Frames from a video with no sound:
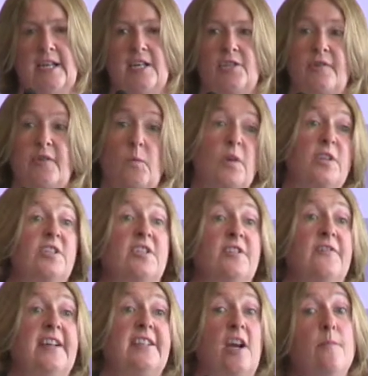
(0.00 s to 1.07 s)
So if you want to
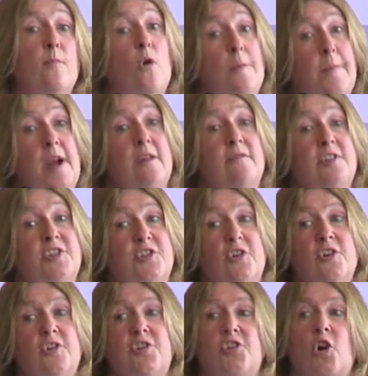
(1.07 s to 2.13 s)
find out more about our
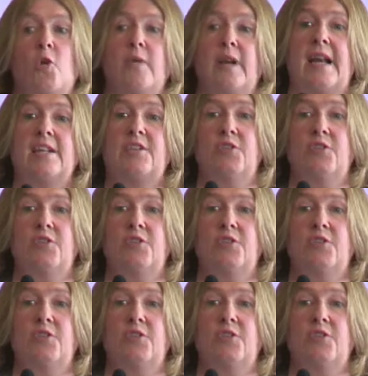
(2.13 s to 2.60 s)
research or would like